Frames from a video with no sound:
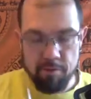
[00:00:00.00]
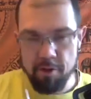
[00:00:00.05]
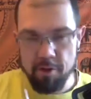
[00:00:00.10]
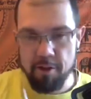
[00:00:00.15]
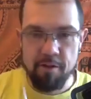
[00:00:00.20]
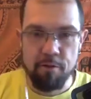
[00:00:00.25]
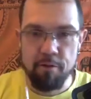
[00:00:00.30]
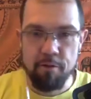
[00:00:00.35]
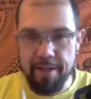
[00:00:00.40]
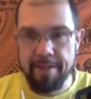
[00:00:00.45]

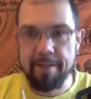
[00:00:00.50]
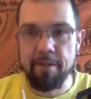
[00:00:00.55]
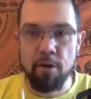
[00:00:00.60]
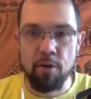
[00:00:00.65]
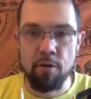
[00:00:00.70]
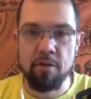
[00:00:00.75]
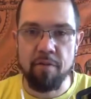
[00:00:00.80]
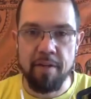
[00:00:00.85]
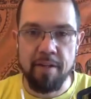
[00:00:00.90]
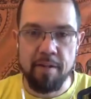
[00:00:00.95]
just to take
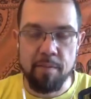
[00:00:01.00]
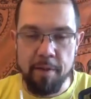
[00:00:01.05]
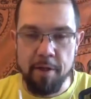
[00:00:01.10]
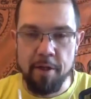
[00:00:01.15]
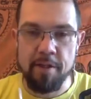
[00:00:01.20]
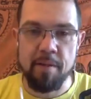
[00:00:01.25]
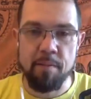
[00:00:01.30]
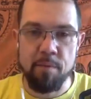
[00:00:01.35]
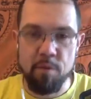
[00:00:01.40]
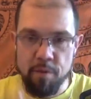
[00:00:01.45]
those things
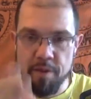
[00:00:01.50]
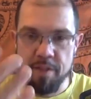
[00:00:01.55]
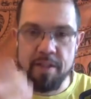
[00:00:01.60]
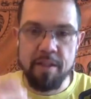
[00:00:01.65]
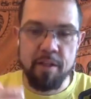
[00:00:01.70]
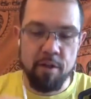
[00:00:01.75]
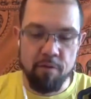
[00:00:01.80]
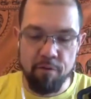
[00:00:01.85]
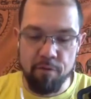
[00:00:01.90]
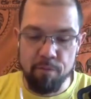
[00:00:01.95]
because i'm swiss
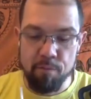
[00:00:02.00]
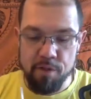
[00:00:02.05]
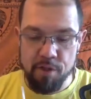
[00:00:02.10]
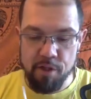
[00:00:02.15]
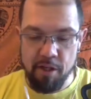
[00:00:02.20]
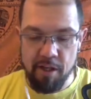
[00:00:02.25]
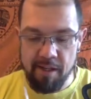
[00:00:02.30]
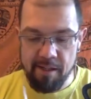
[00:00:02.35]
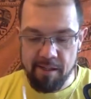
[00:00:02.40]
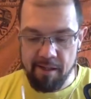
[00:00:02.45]
and you're from
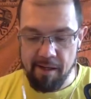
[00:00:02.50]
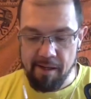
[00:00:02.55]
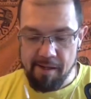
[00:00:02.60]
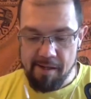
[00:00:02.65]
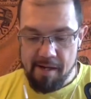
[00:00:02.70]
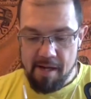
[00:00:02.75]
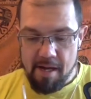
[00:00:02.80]
sri lanka